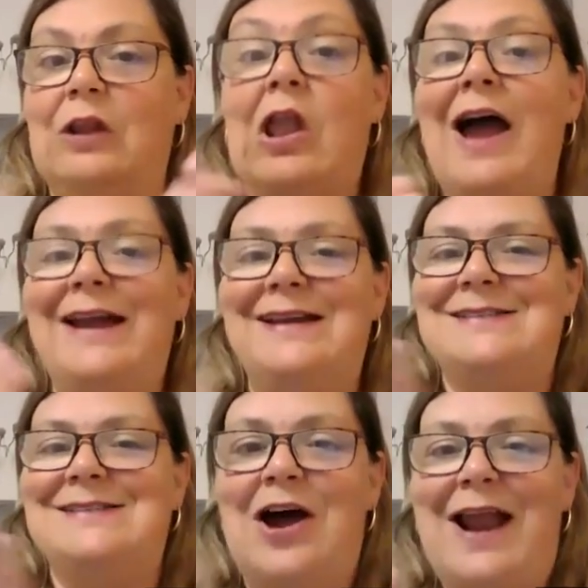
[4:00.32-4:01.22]
line
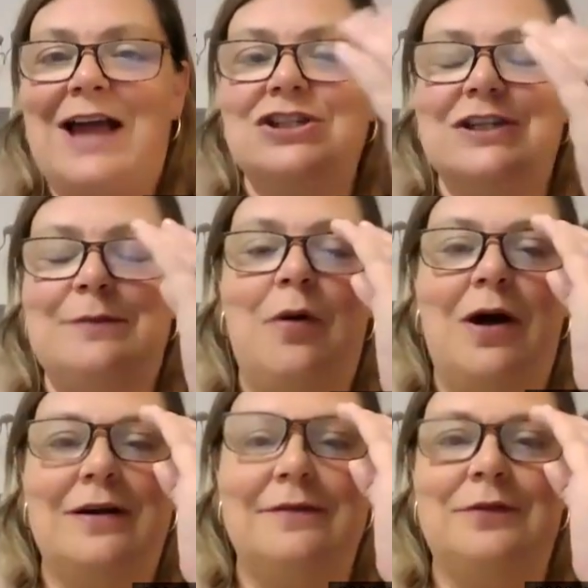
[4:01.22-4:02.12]
is not actually
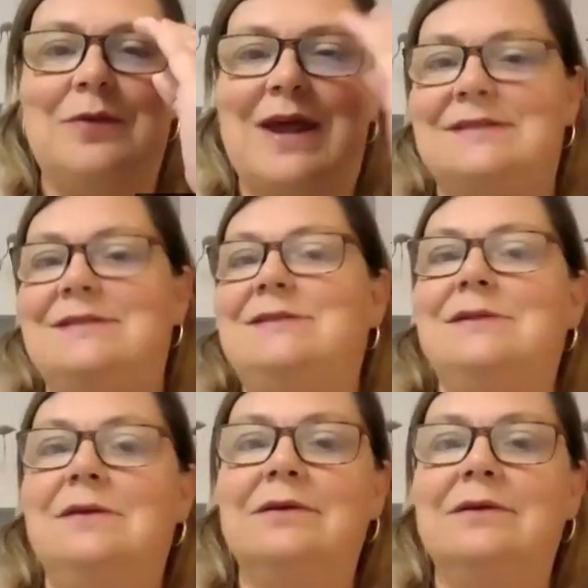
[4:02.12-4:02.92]
part of the rest.